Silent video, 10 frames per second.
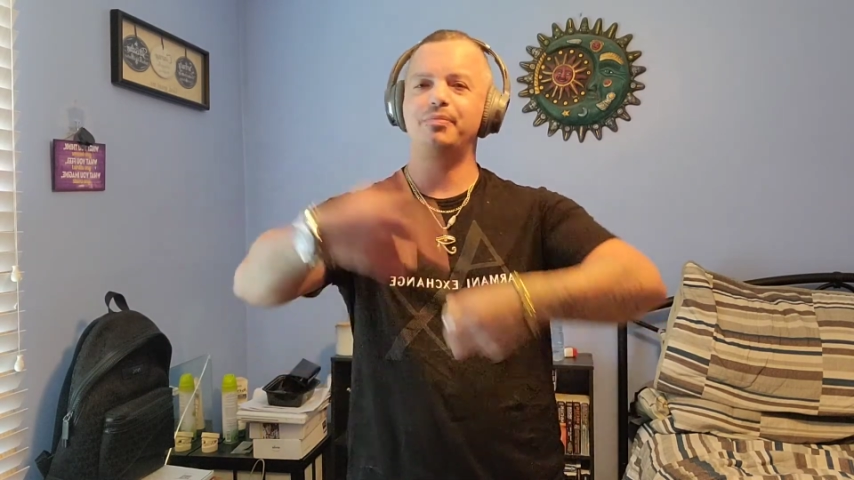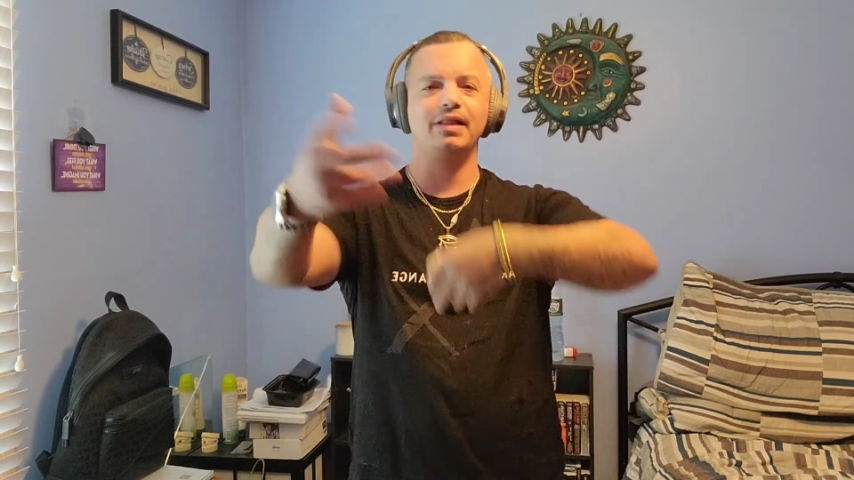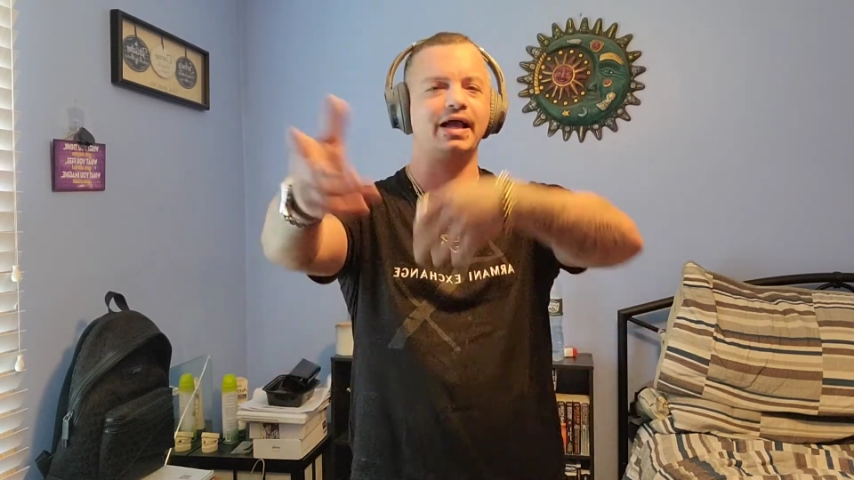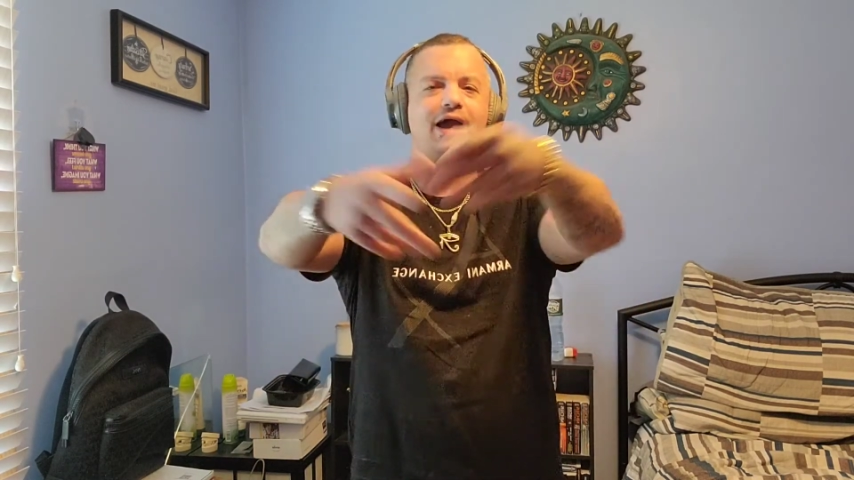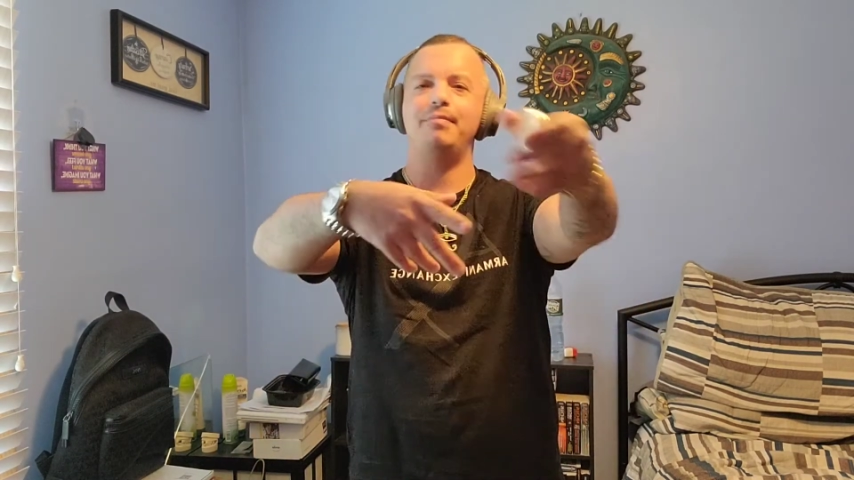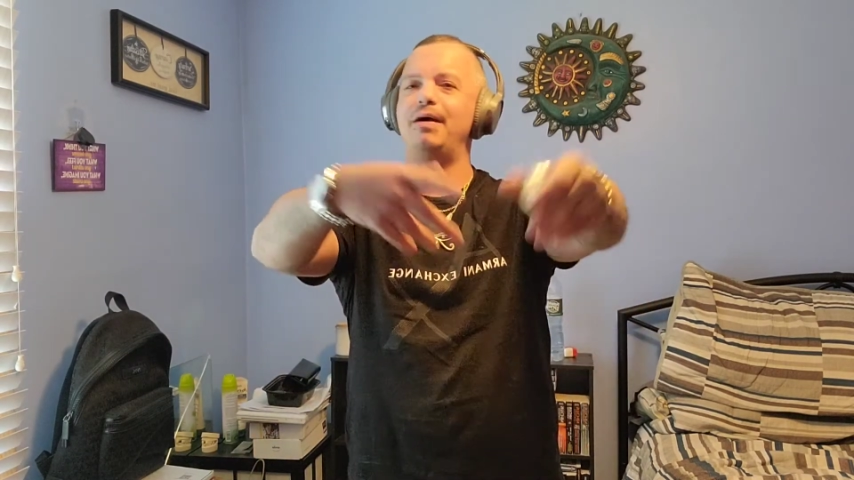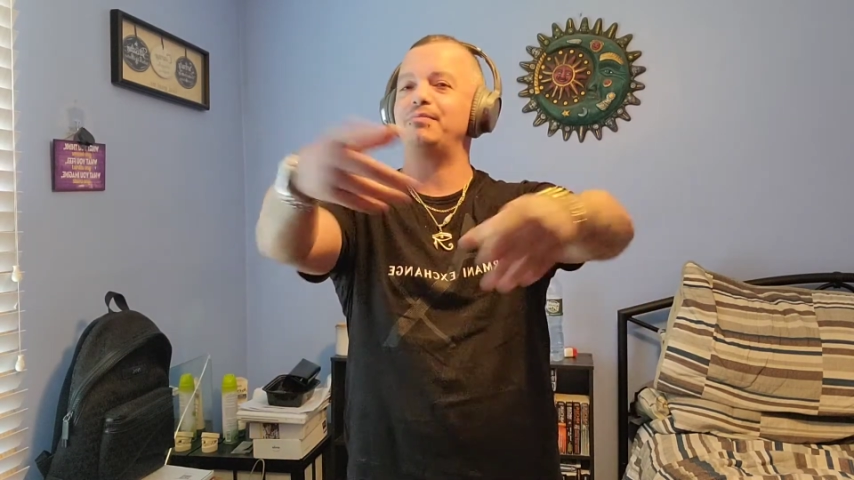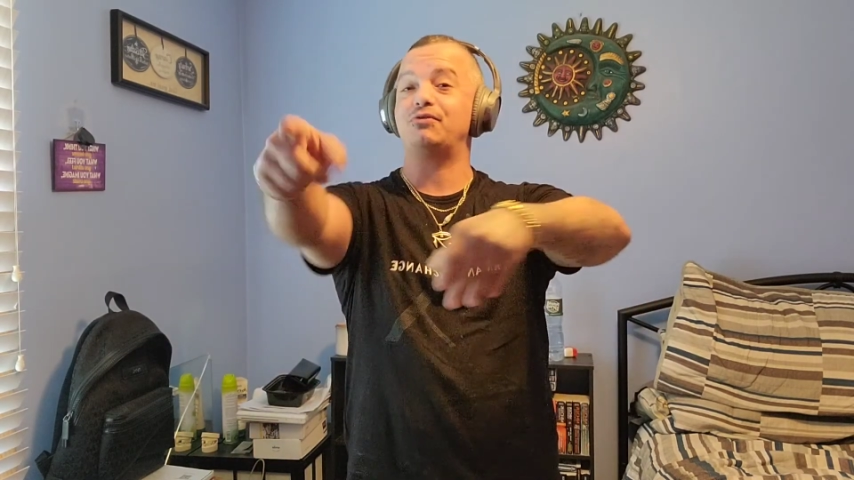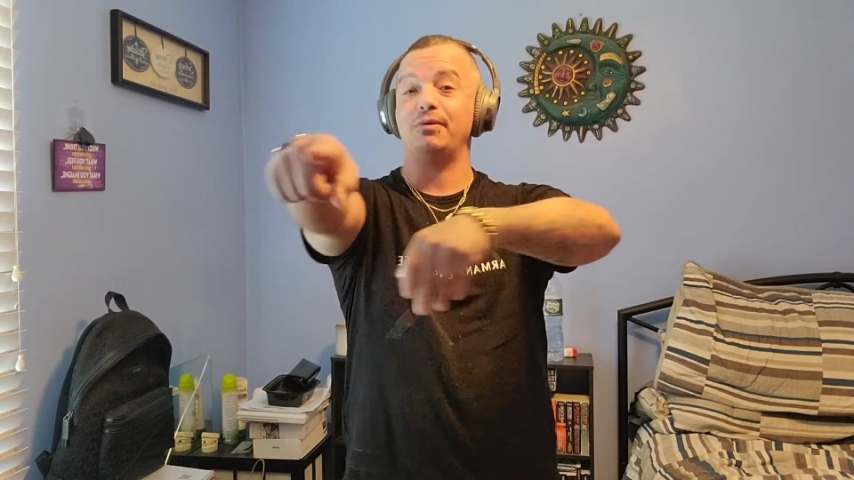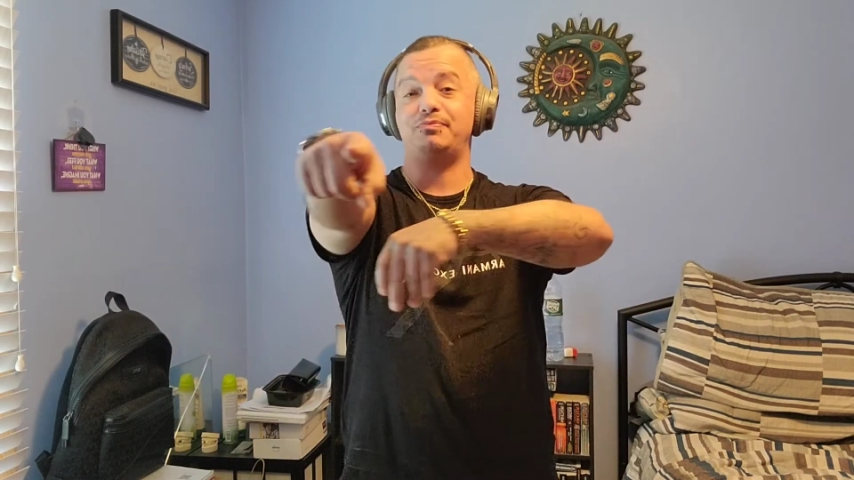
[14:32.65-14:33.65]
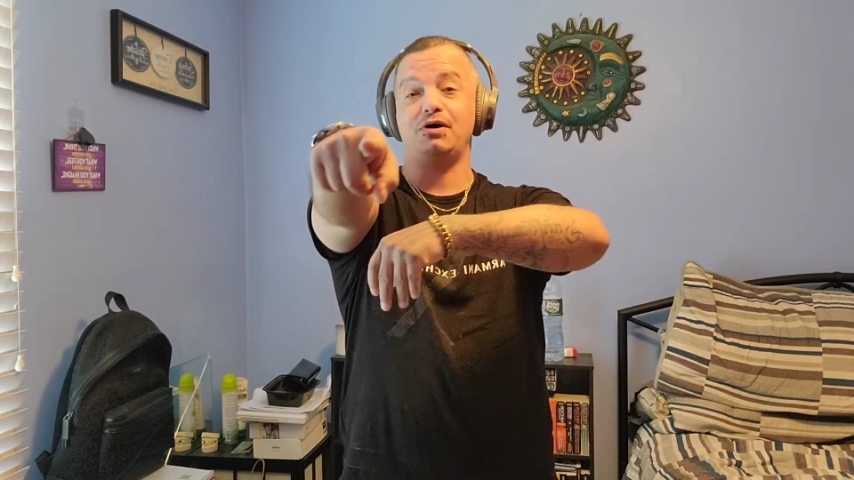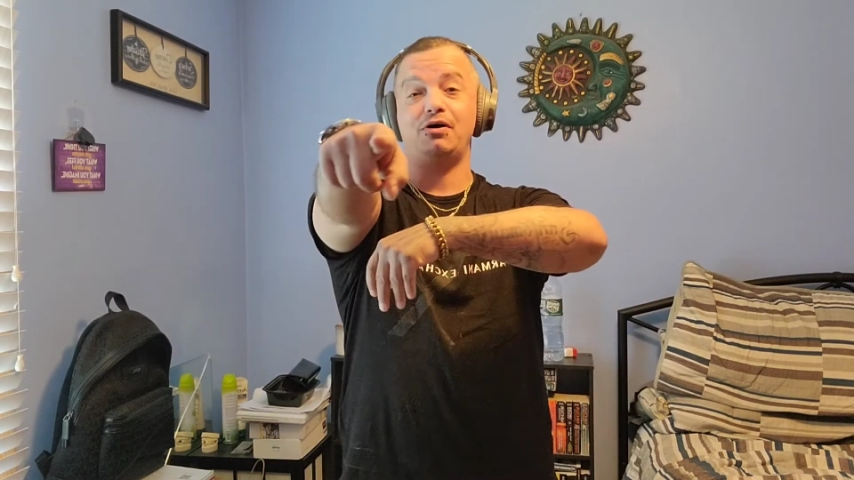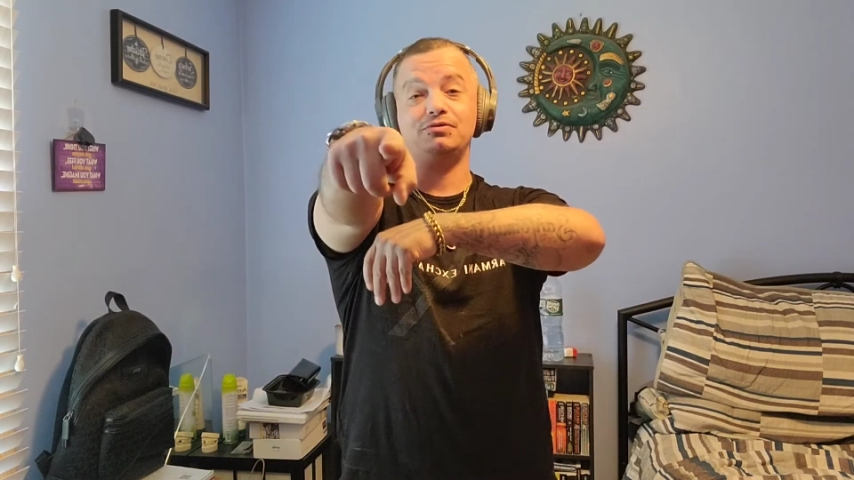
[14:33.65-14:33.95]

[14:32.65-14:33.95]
like Crypto.